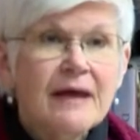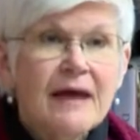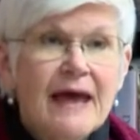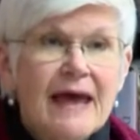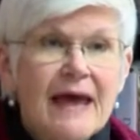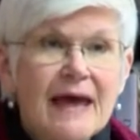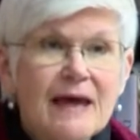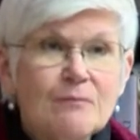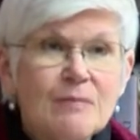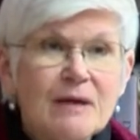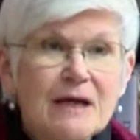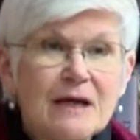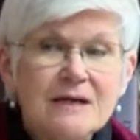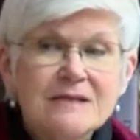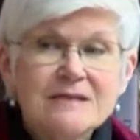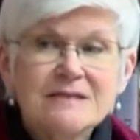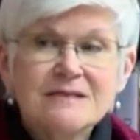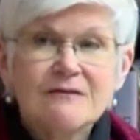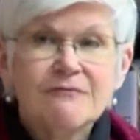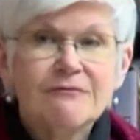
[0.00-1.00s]
and
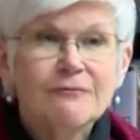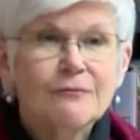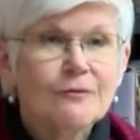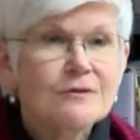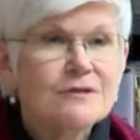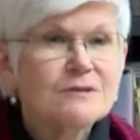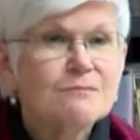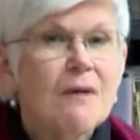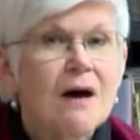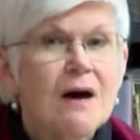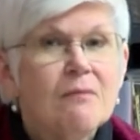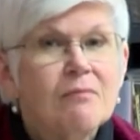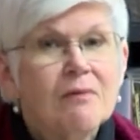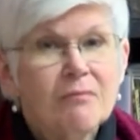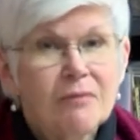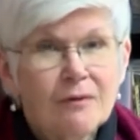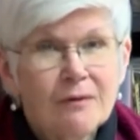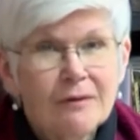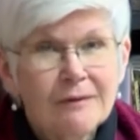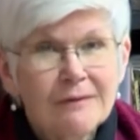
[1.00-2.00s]
because the floor is
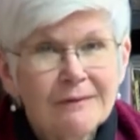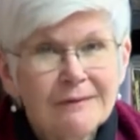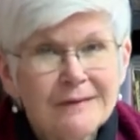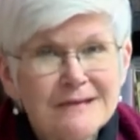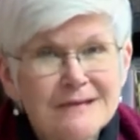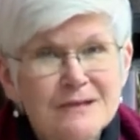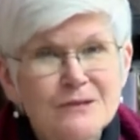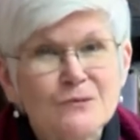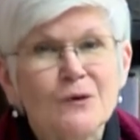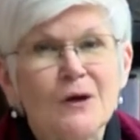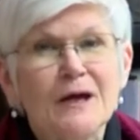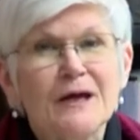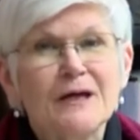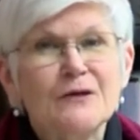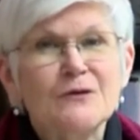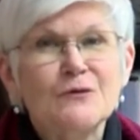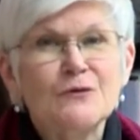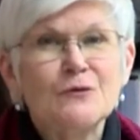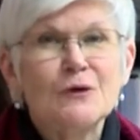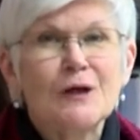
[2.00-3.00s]
moppable, this is where I
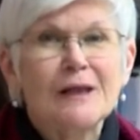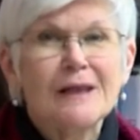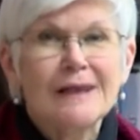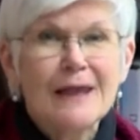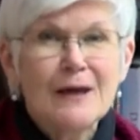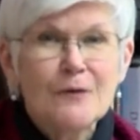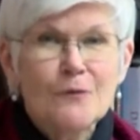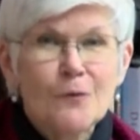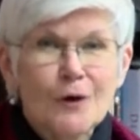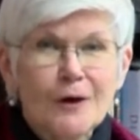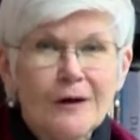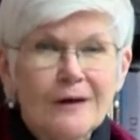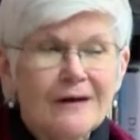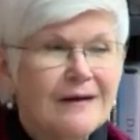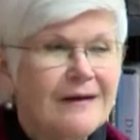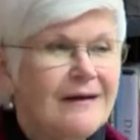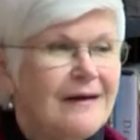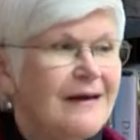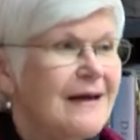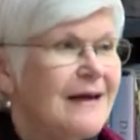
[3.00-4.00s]
can do clay work
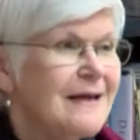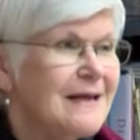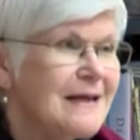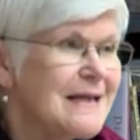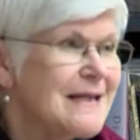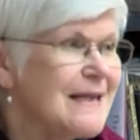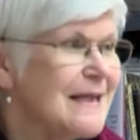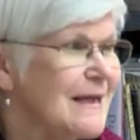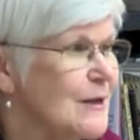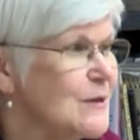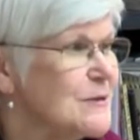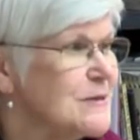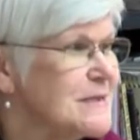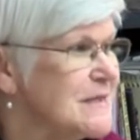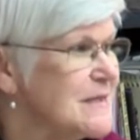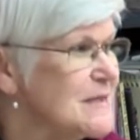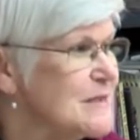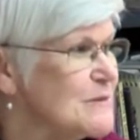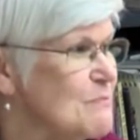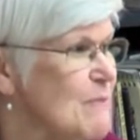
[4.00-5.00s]
and anything else that
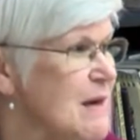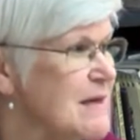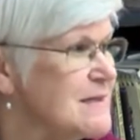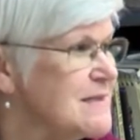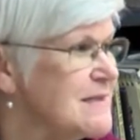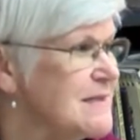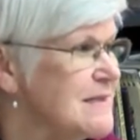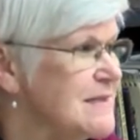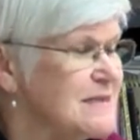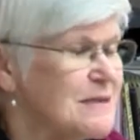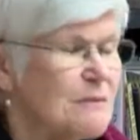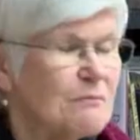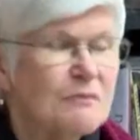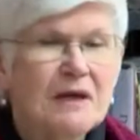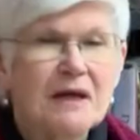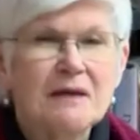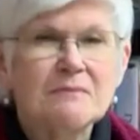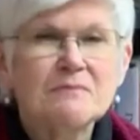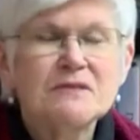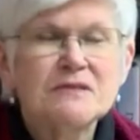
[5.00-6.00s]
is messy,
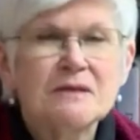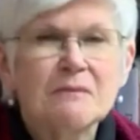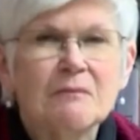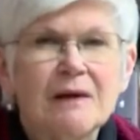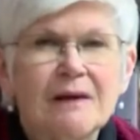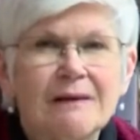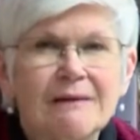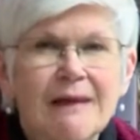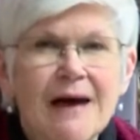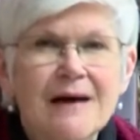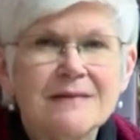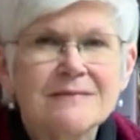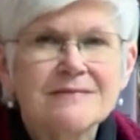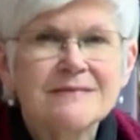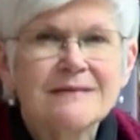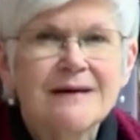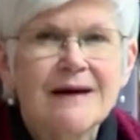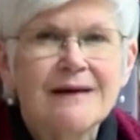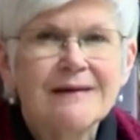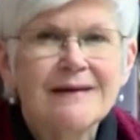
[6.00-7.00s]
sometimes some glass
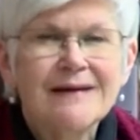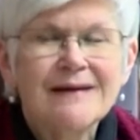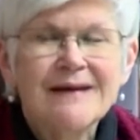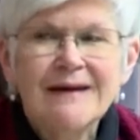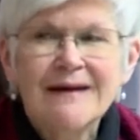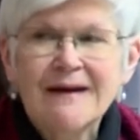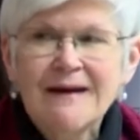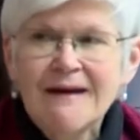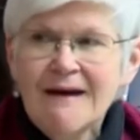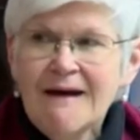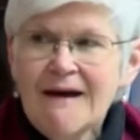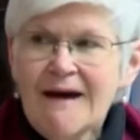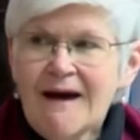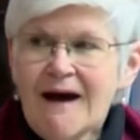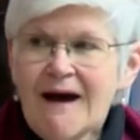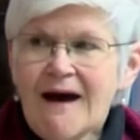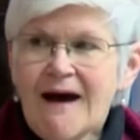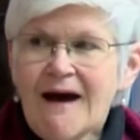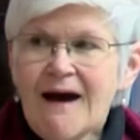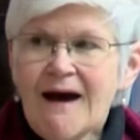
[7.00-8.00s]
cutting.
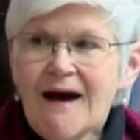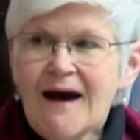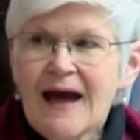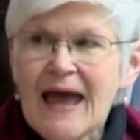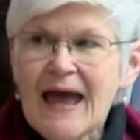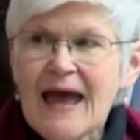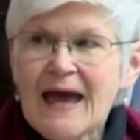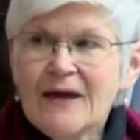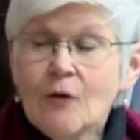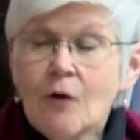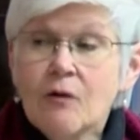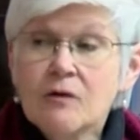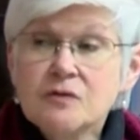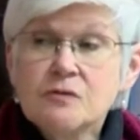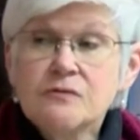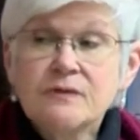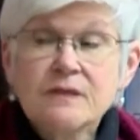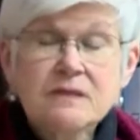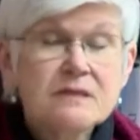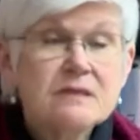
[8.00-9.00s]
And
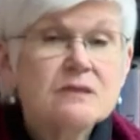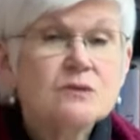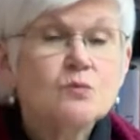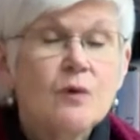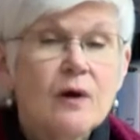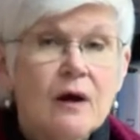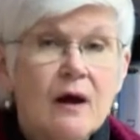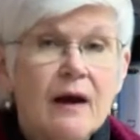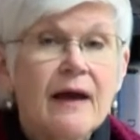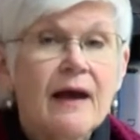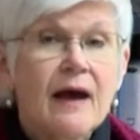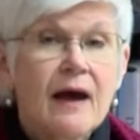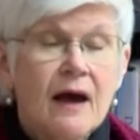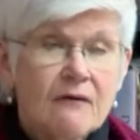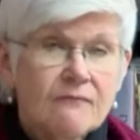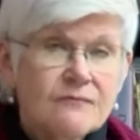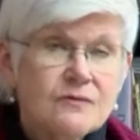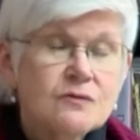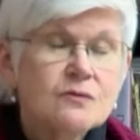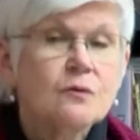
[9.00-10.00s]
also this is where I
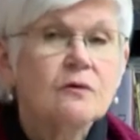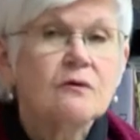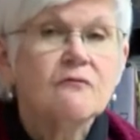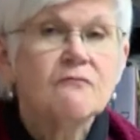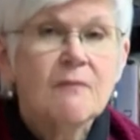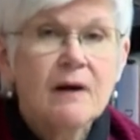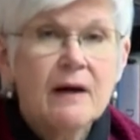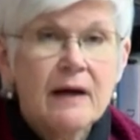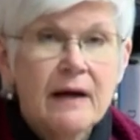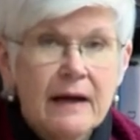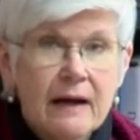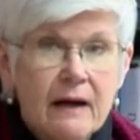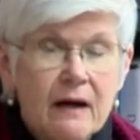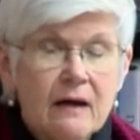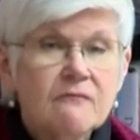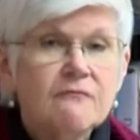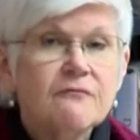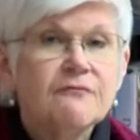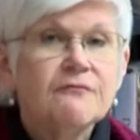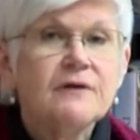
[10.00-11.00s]
have sort of my
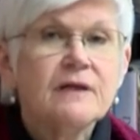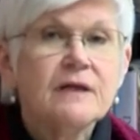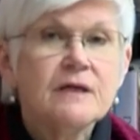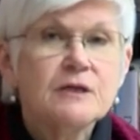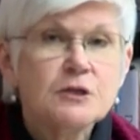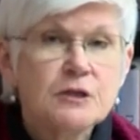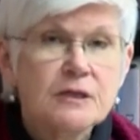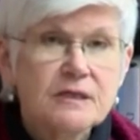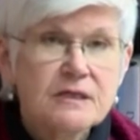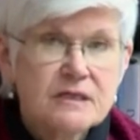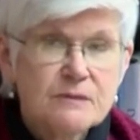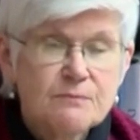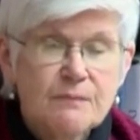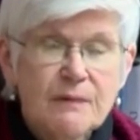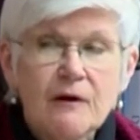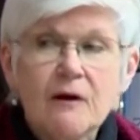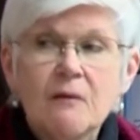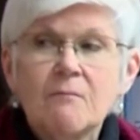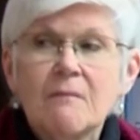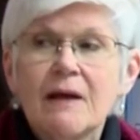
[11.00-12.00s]
unfinished
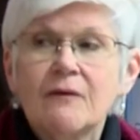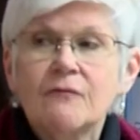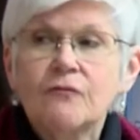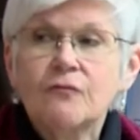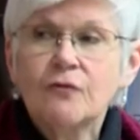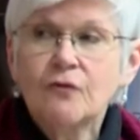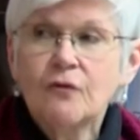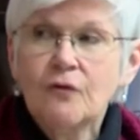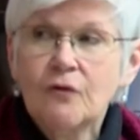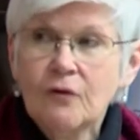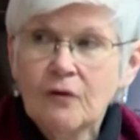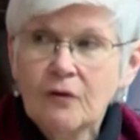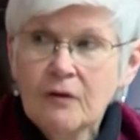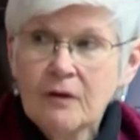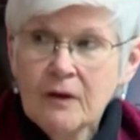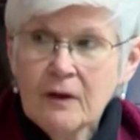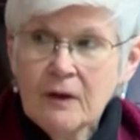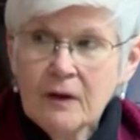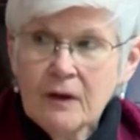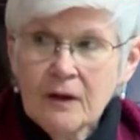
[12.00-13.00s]
experimental
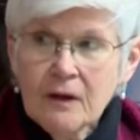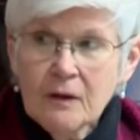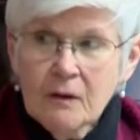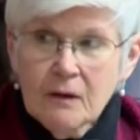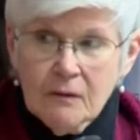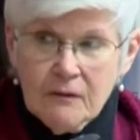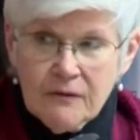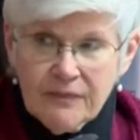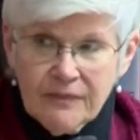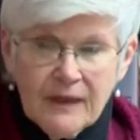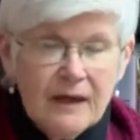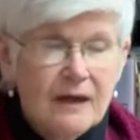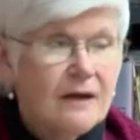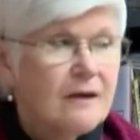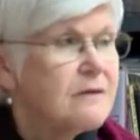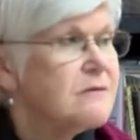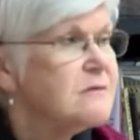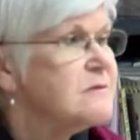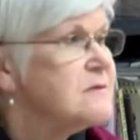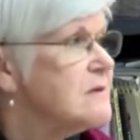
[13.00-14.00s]

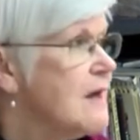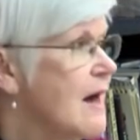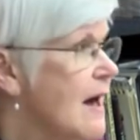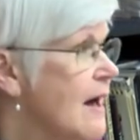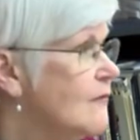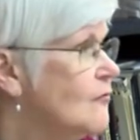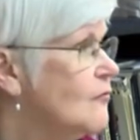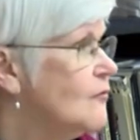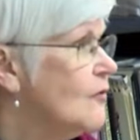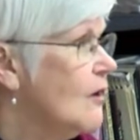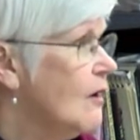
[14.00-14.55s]
things that